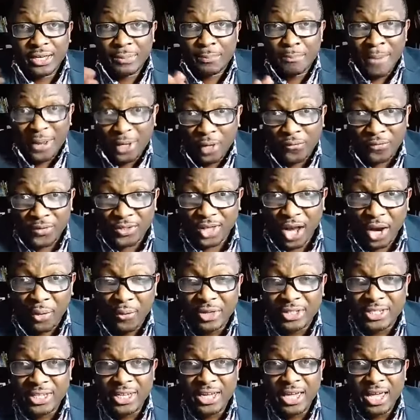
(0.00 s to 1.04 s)
men of
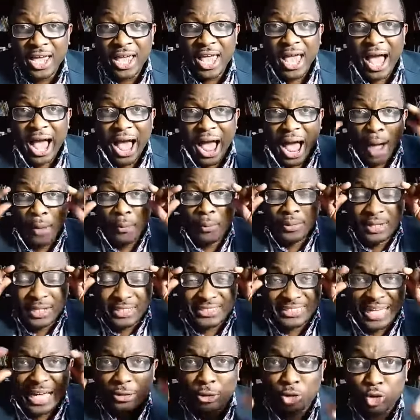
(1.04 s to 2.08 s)
integrity, and we
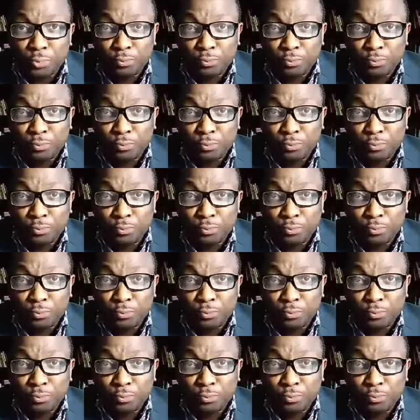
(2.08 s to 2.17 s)
decide to